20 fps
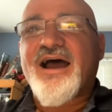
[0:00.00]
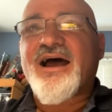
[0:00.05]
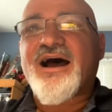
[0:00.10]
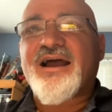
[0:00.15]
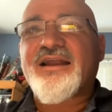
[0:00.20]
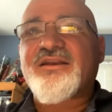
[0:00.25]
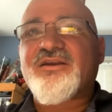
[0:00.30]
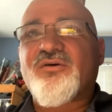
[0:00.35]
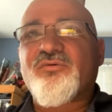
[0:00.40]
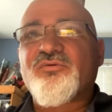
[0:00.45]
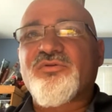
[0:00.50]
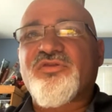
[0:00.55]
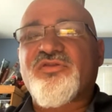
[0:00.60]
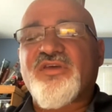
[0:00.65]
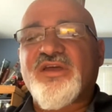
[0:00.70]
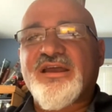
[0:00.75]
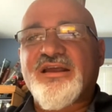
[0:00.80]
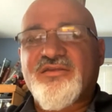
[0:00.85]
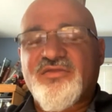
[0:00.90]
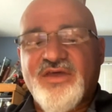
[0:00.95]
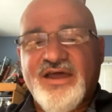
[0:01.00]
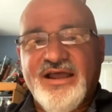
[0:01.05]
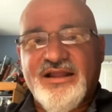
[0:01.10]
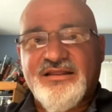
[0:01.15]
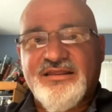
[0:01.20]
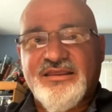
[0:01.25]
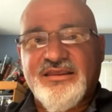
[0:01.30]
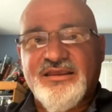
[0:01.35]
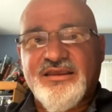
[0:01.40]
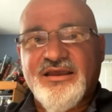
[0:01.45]
don't think that
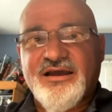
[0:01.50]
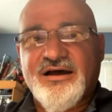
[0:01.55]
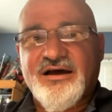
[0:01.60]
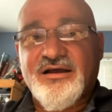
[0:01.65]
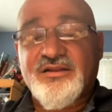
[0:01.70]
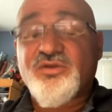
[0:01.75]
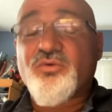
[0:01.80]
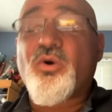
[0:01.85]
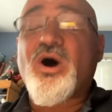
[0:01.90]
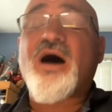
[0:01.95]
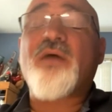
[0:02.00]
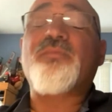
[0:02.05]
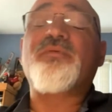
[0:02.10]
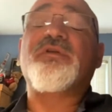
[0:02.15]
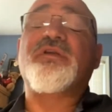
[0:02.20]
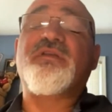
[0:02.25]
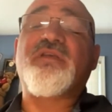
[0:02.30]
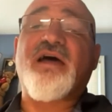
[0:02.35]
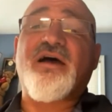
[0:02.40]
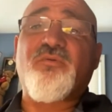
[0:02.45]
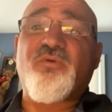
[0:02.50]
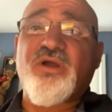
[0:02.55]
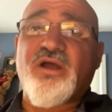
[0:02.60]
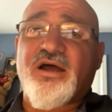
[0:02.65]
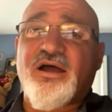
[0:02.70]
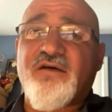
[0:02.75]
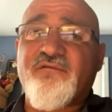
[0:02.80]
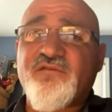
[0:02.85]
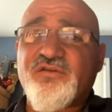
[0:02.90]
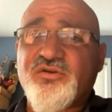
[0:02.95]
the duopoly that we
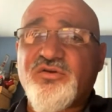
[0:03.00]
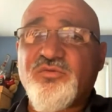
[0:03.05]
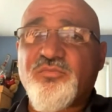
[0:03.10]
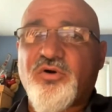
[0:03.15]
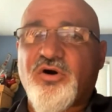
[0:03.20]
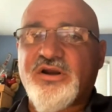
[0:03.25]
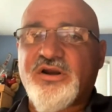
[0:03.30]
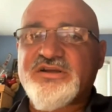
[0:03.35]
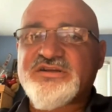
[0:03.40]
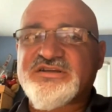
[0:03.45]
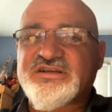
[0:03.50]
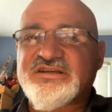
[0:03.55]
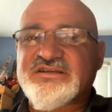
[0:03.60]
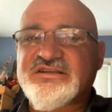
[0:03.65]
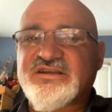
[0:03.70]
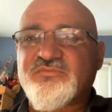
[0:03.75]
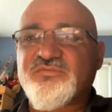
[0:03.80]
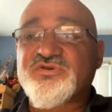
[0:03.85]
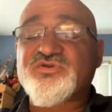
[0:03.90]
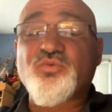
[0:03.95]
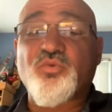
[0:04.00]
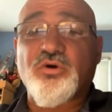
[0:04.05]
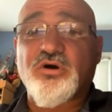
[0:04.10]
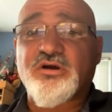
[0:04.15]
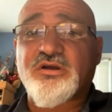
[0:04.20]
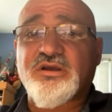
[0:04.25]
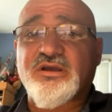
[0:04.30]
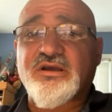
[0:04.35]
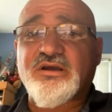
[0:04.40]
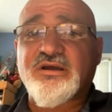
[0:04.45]
have, the two-party system, is
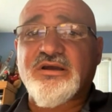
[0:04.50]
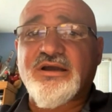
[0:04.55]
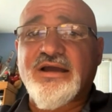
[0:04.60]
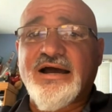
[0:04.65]
working.